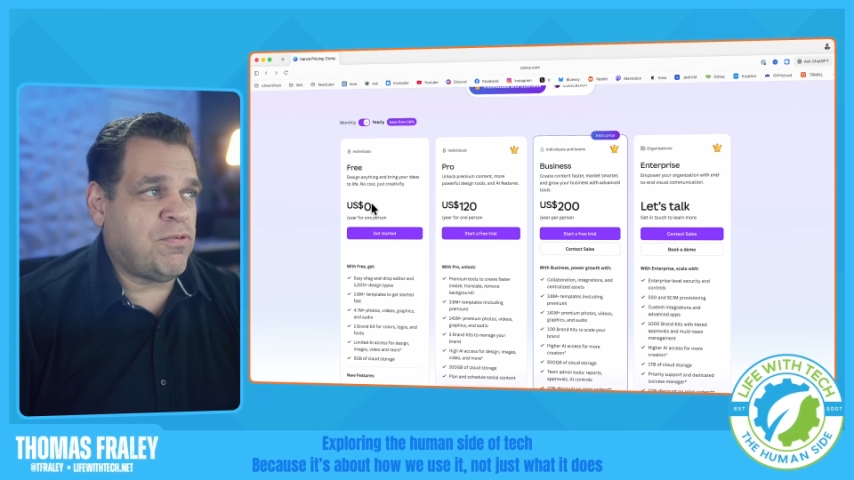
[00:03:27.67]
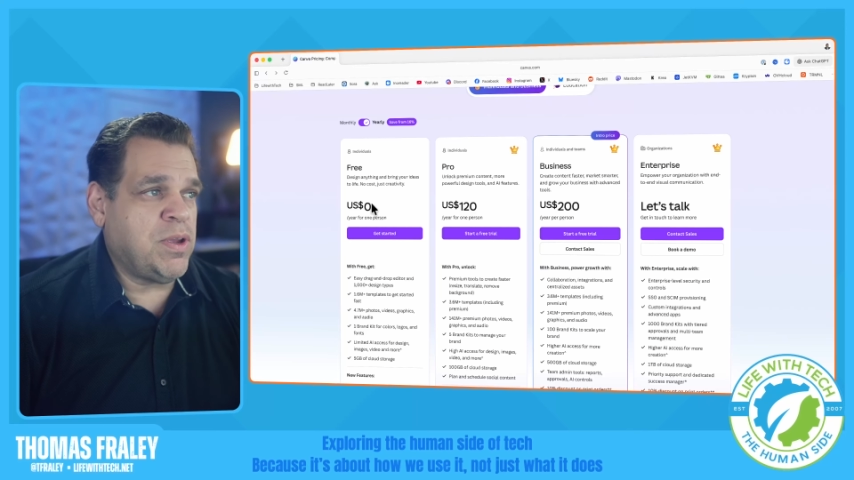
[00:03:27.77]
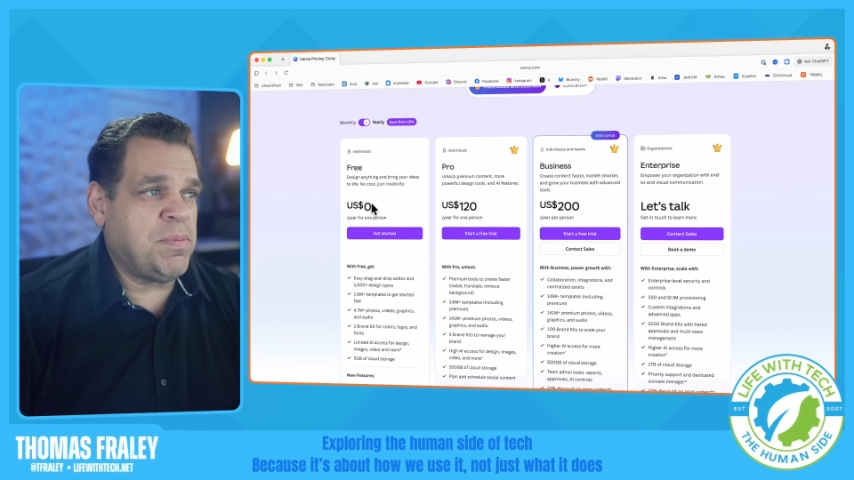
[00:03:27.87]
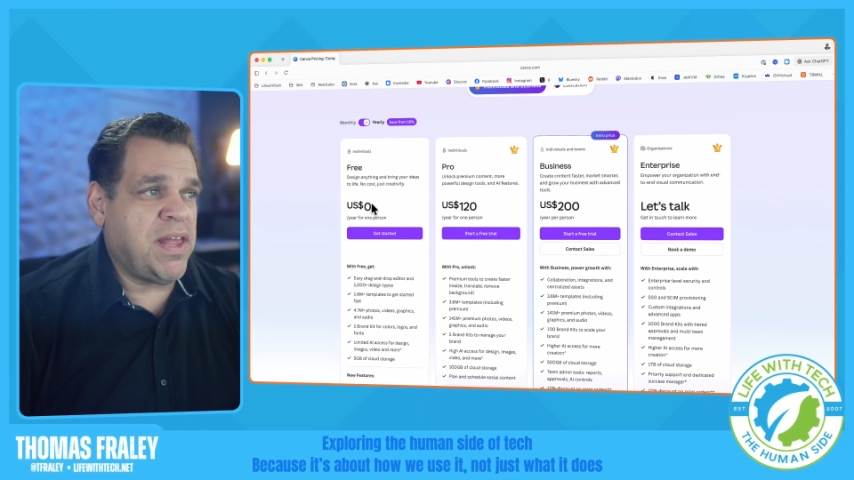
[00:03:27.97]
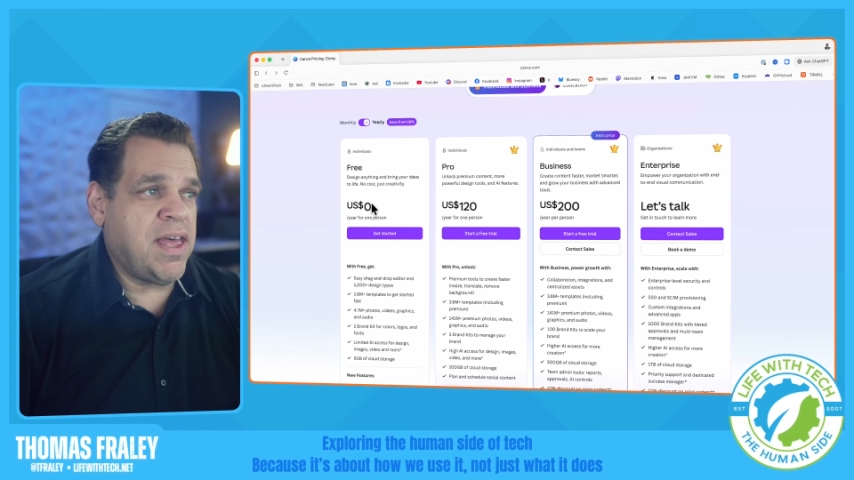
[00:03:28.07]

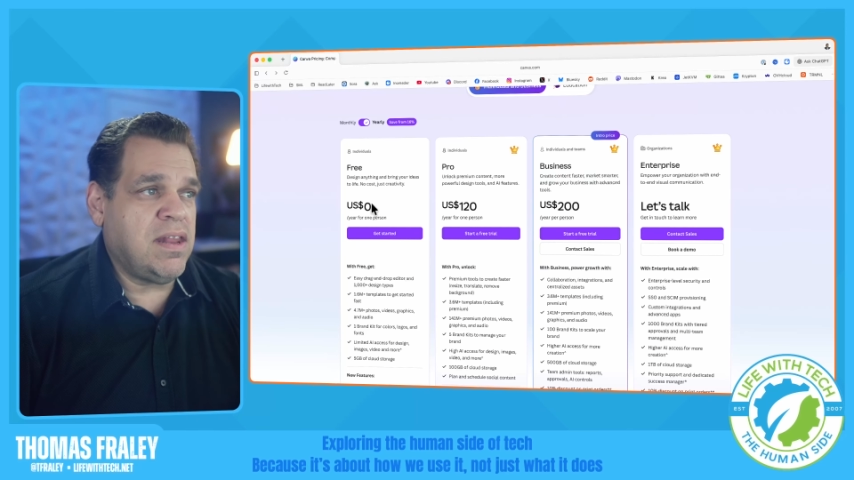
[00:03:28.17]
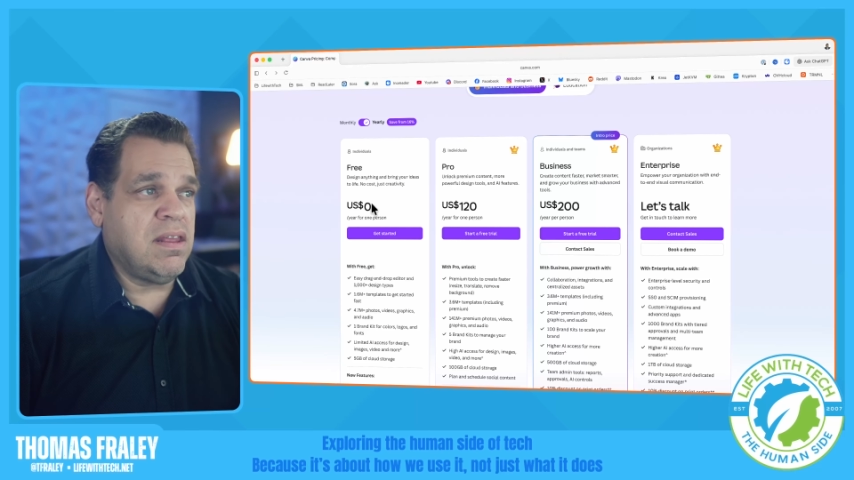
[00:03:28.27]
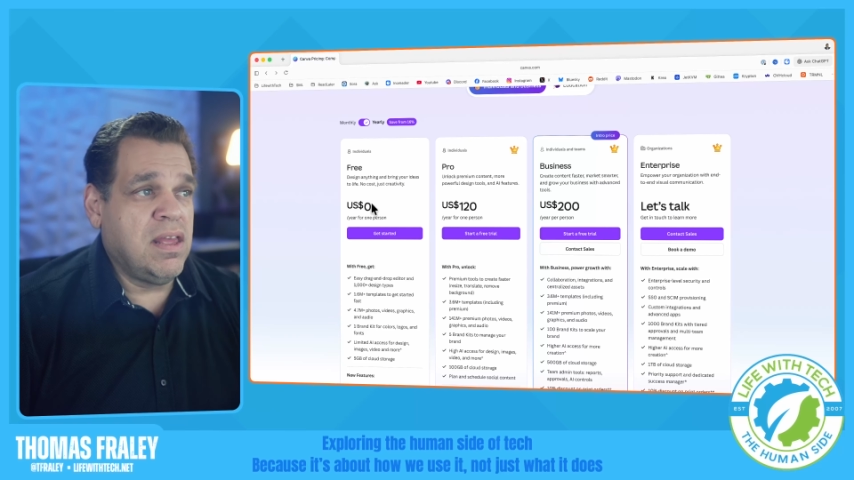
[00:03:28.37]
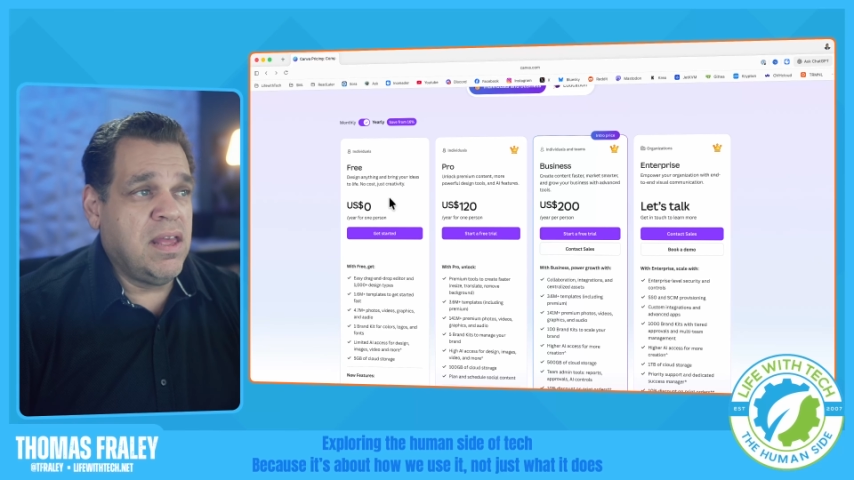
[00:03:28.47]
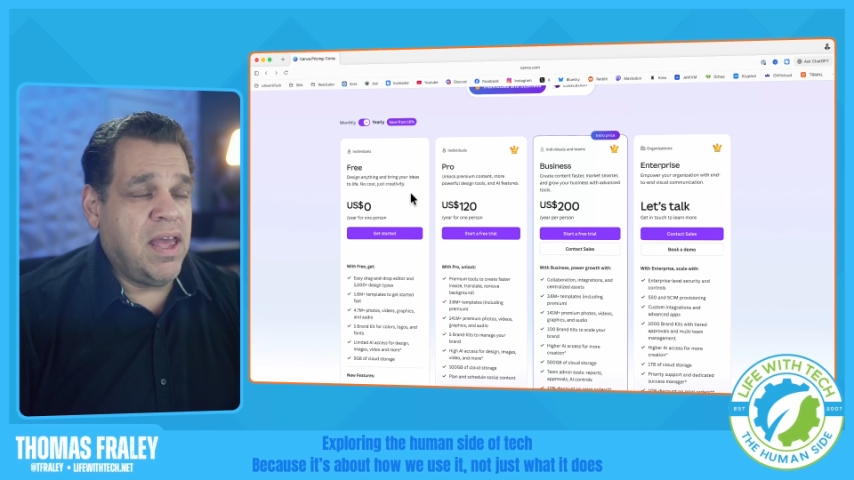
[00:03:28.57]
plan,
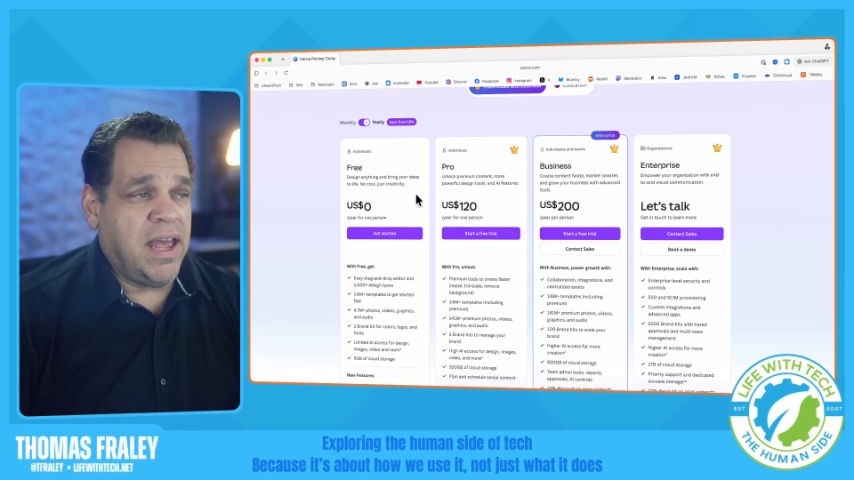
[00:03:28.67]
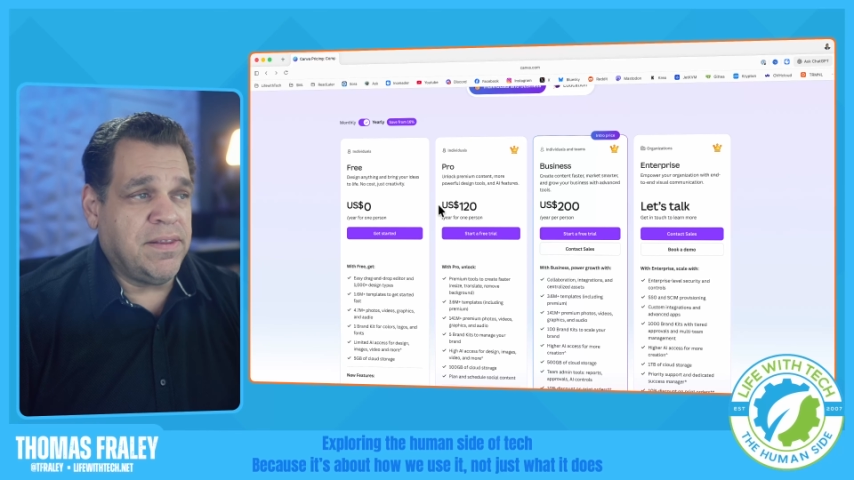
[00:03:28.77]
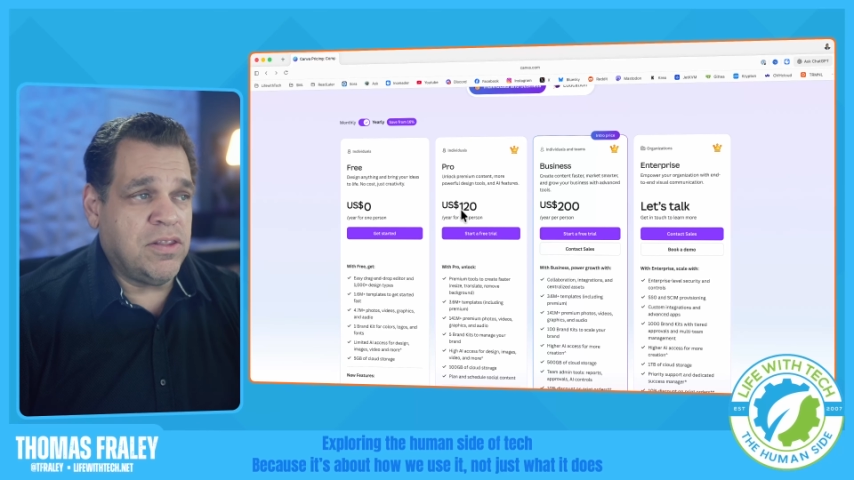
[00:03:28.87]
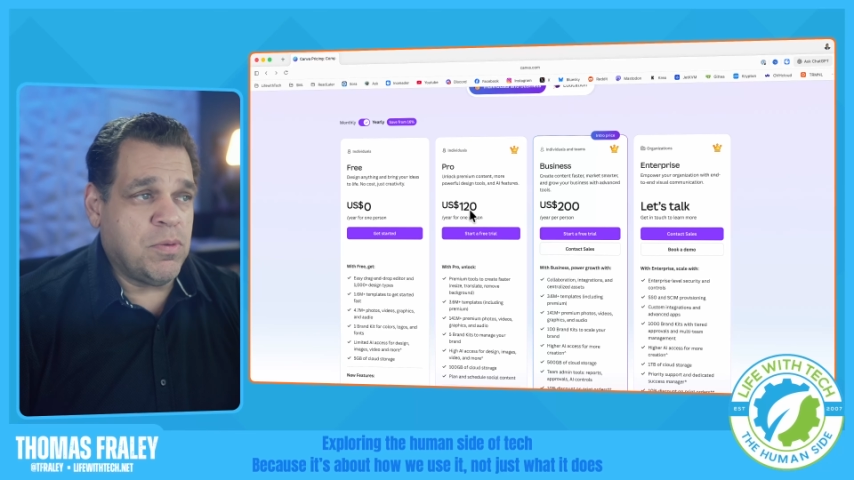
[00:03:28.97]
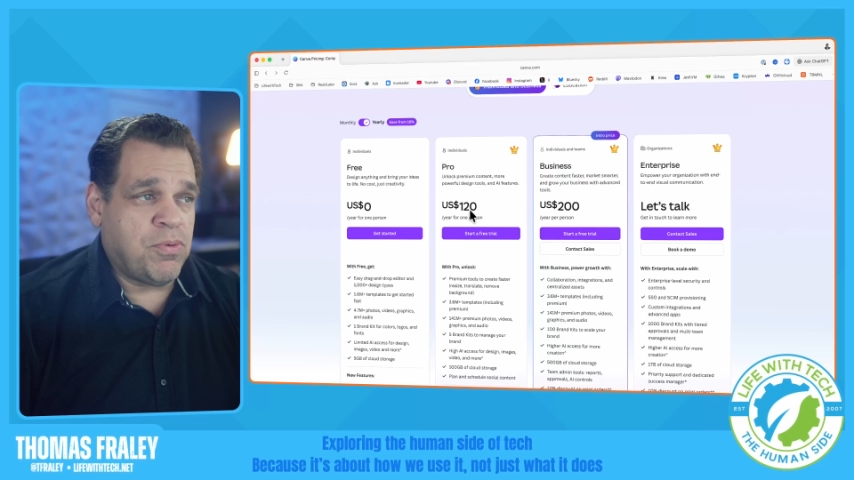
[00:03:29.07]
and
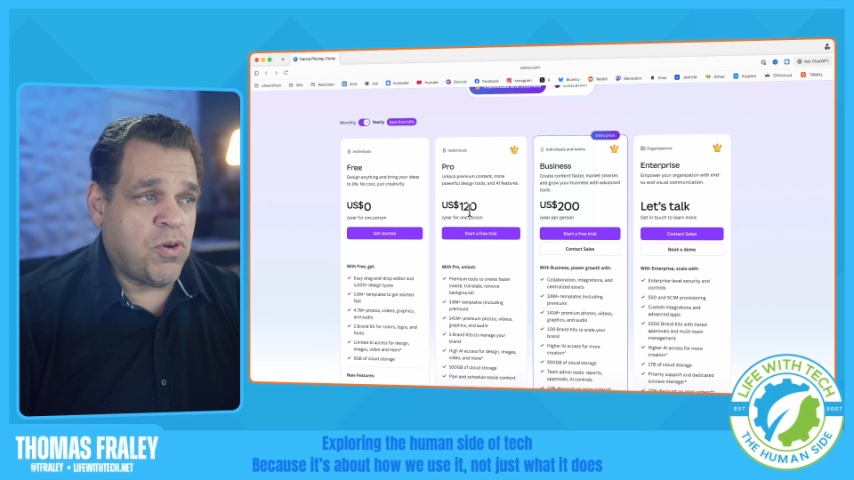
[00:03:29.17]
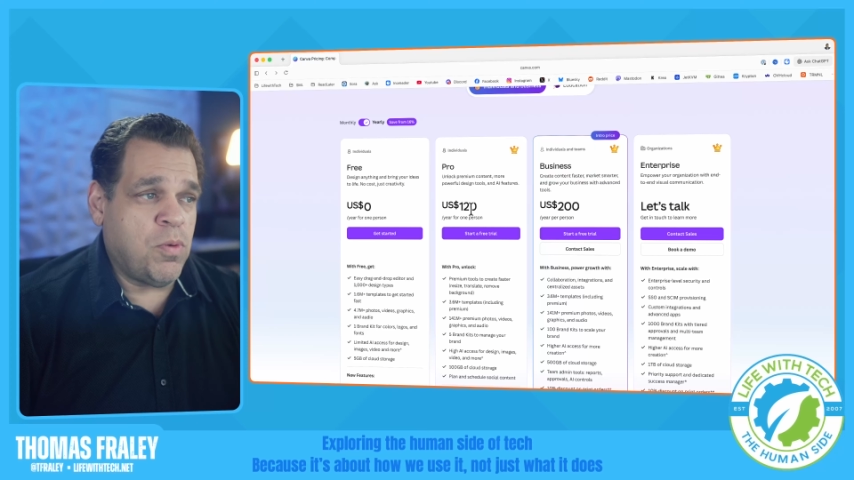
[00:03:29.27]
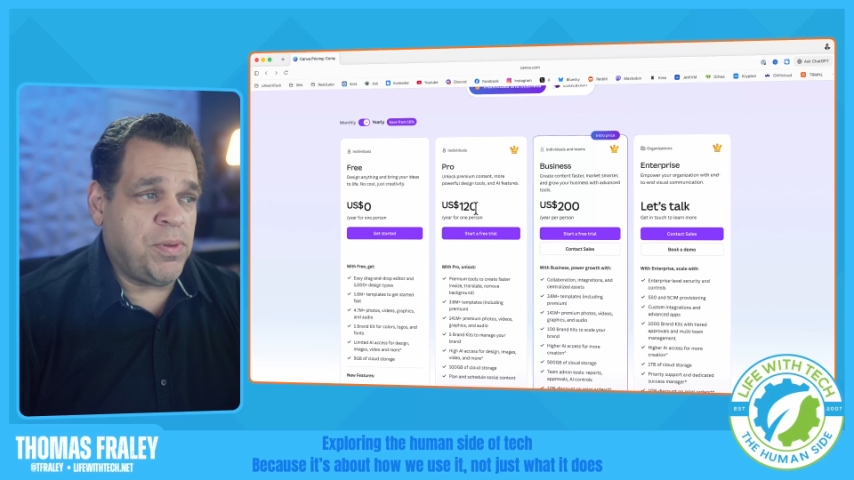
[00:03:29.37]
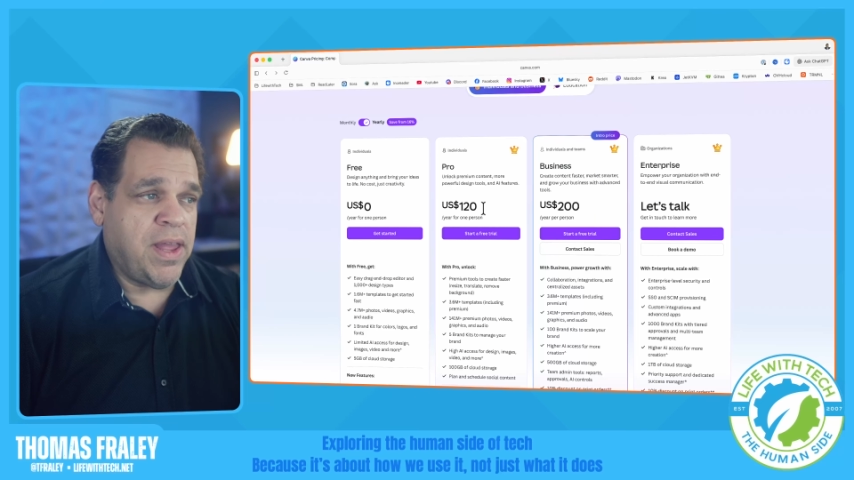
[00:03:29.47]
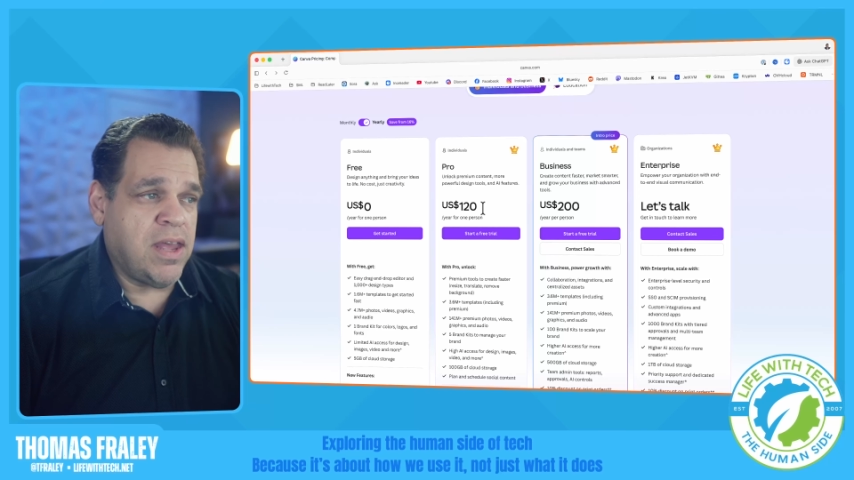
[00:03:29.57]
then the pro
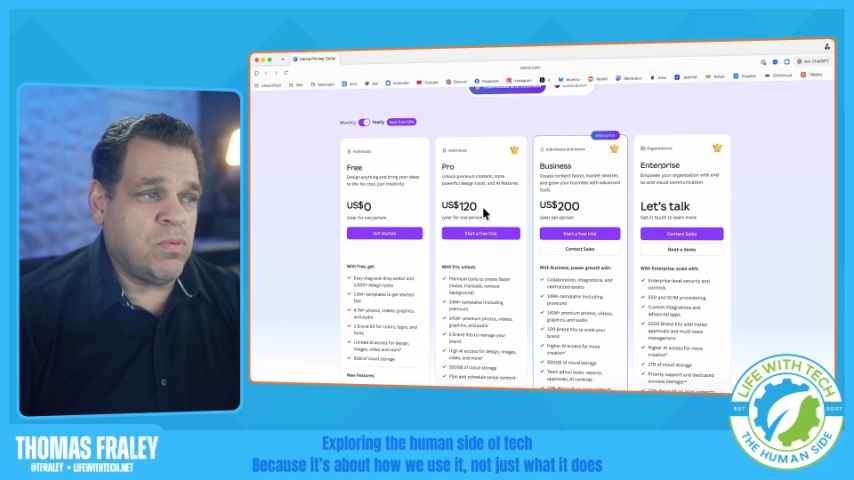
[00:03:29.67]
plan,